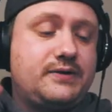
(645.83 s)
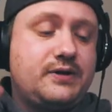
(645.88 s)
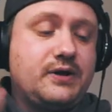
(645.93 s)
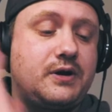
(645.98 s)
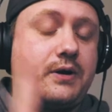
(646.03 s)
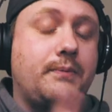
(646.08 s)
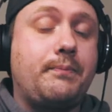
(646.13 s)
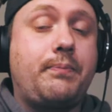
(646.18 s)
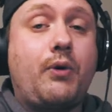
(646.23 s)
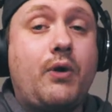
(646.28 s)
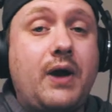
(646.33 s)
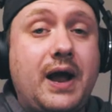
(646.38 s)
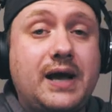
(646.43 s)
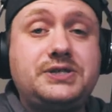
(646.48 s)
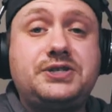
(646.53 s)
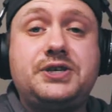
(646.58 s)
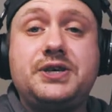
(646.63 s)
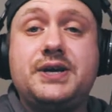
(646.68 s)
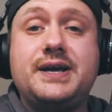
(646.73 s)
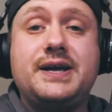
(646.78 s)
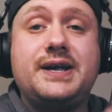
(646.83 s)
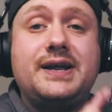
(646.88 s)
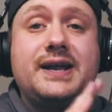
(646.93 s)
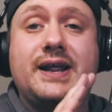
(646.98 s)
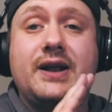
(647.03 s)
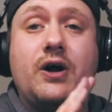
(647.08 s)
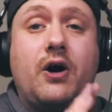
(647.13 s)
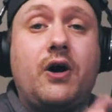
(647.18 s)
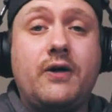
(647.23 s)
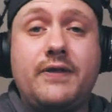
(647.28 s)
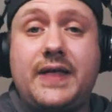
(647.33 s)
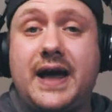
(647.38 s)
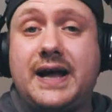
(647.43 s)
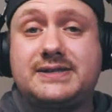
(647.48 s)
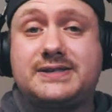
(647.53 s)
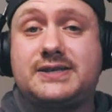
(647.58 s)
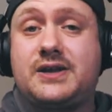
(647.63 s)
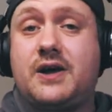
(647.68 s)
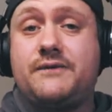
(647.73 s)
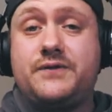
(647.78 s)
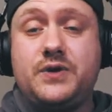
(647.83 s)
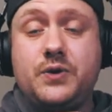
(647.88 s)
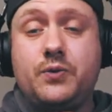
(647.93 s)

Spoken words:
the compression and all that stuff.